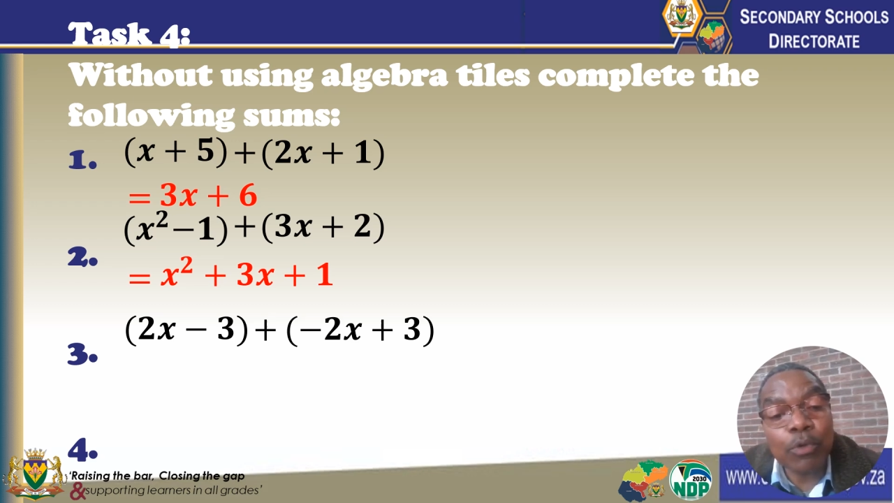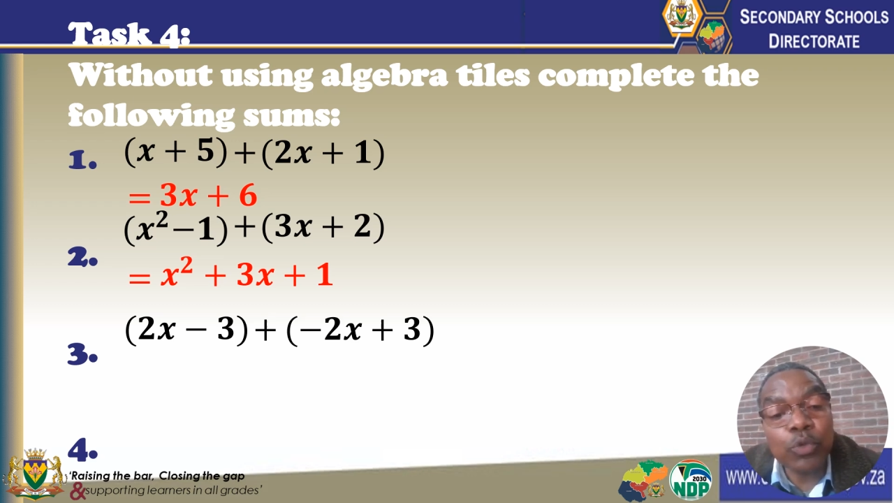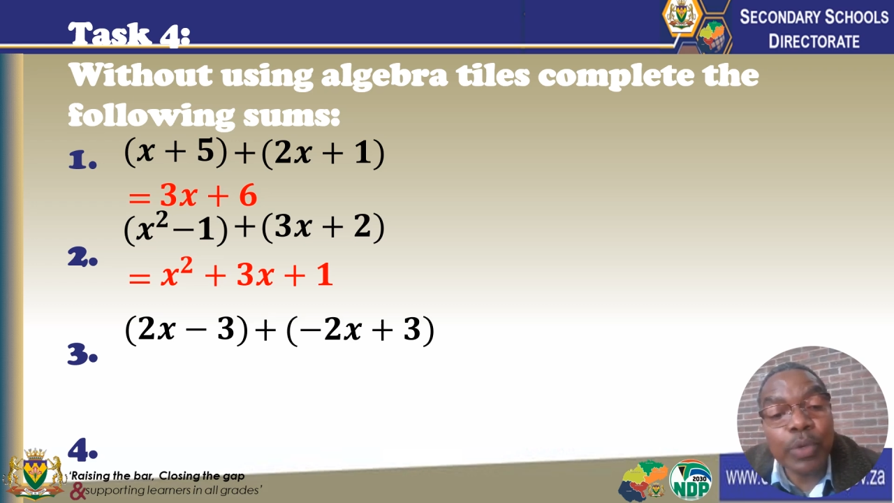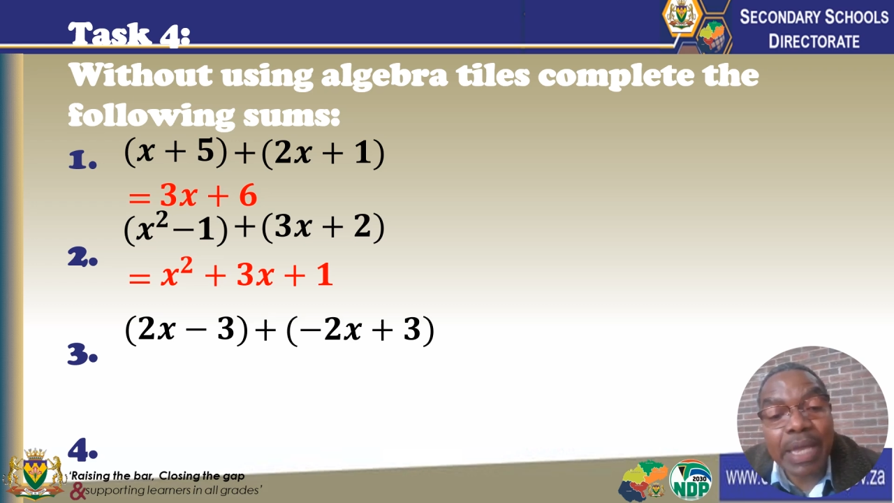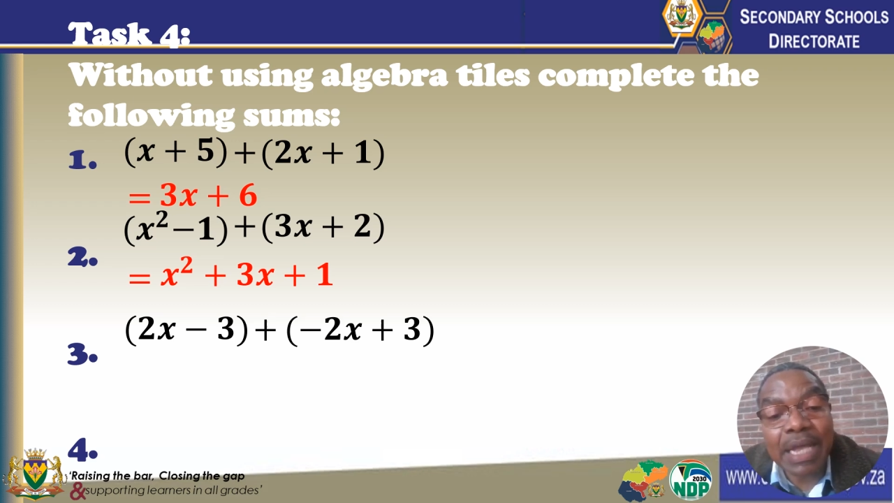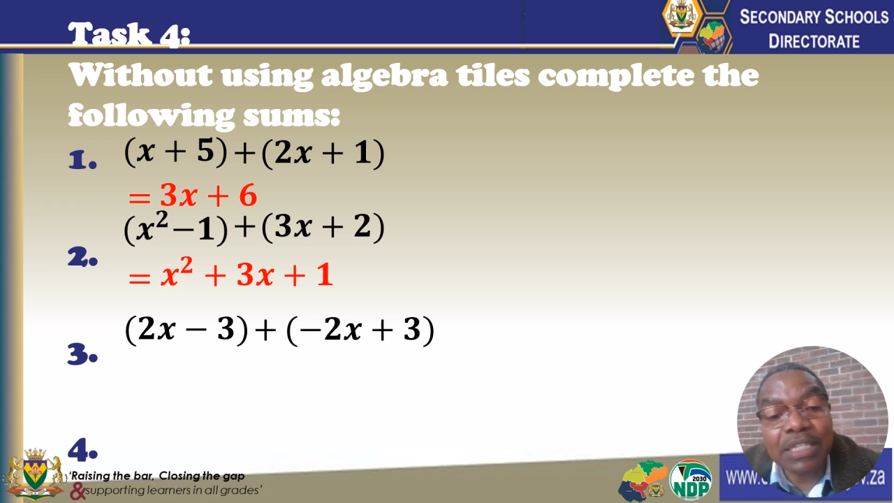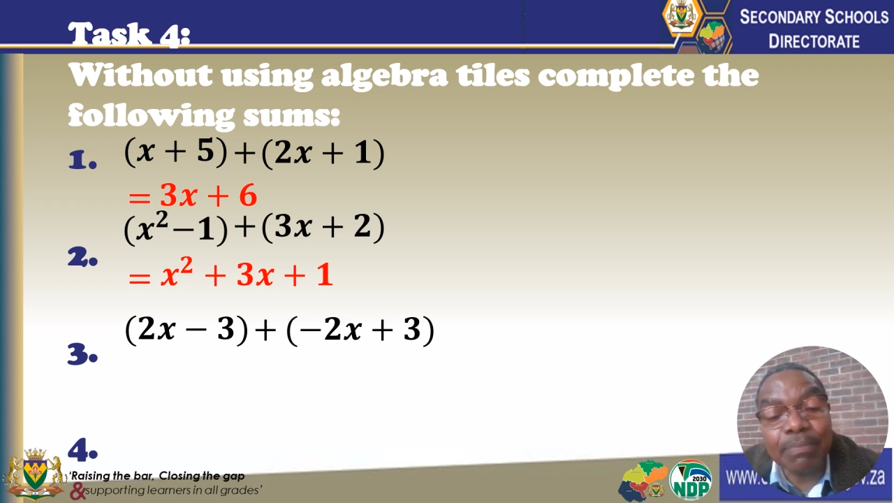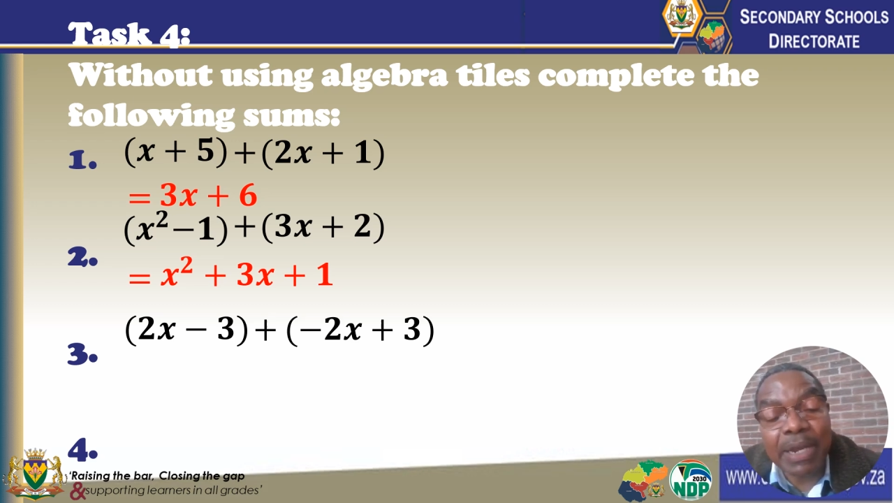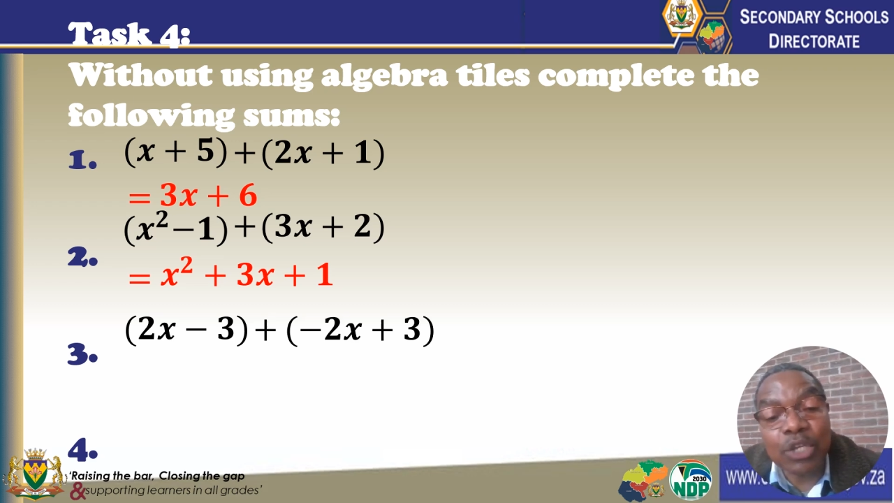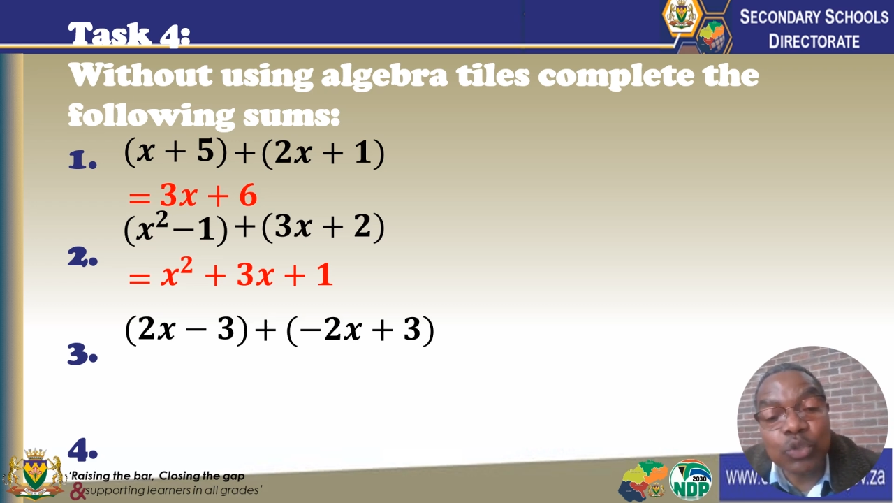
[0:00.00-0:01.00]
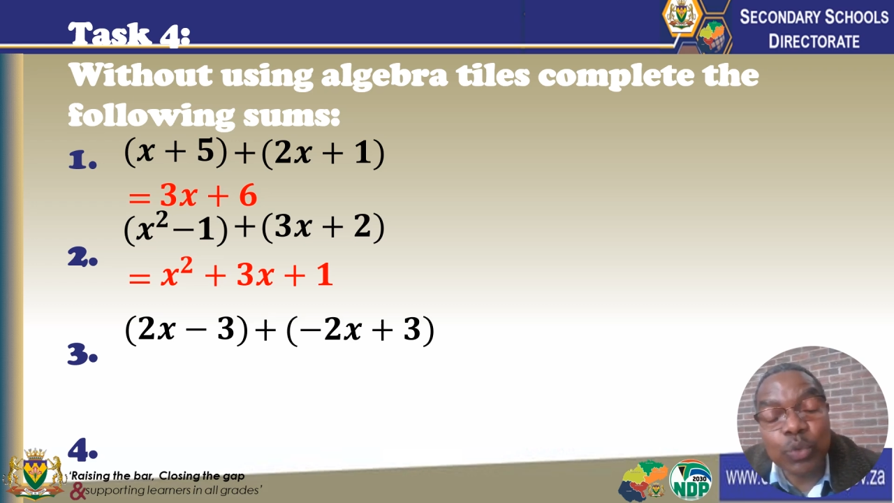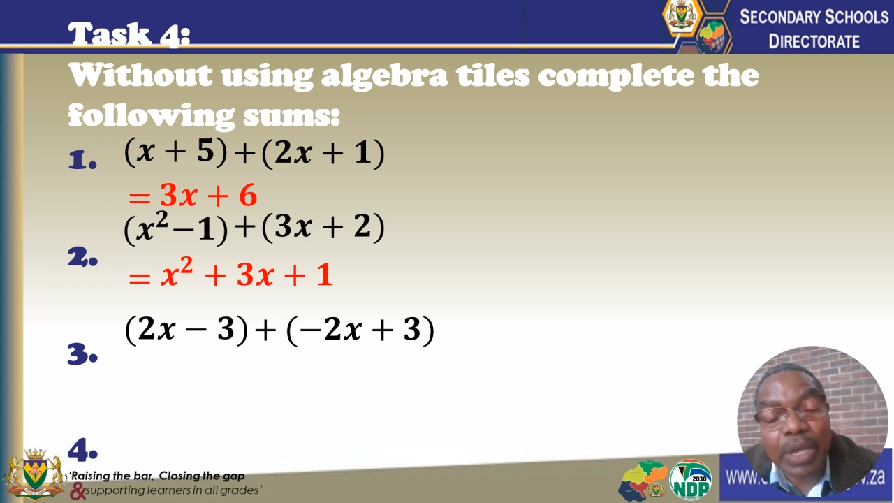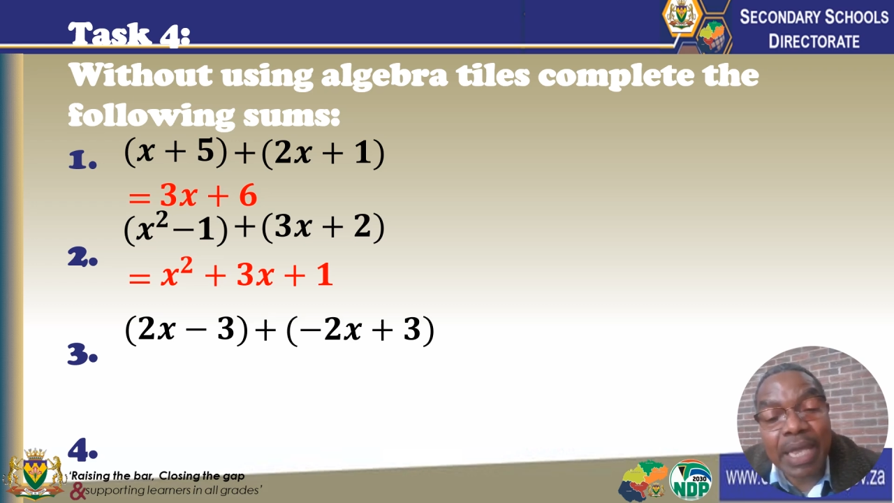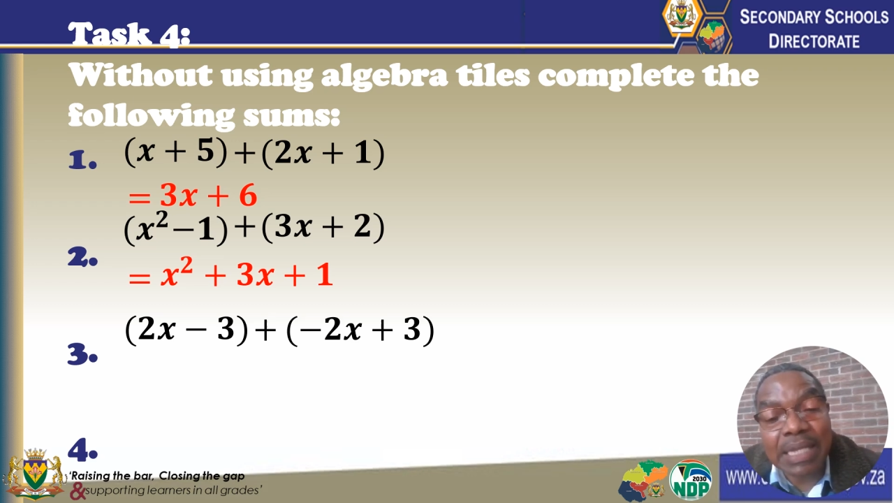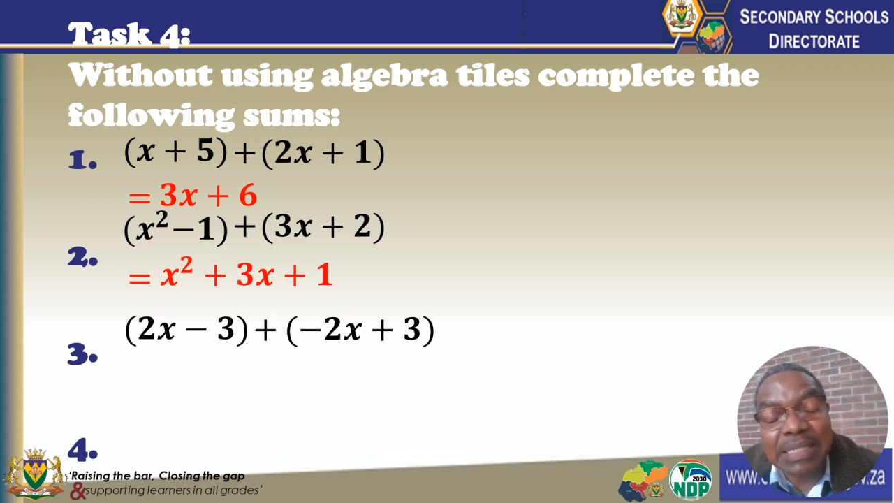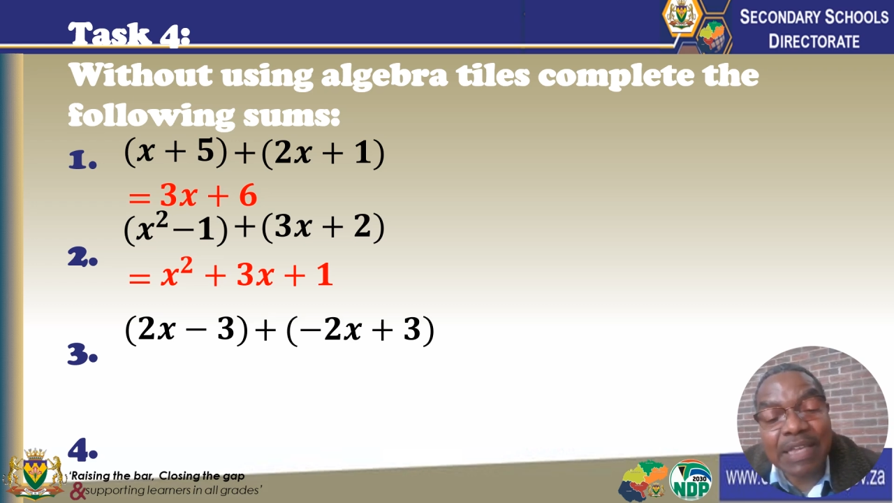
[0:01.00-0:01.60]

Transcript: 2x minus 2x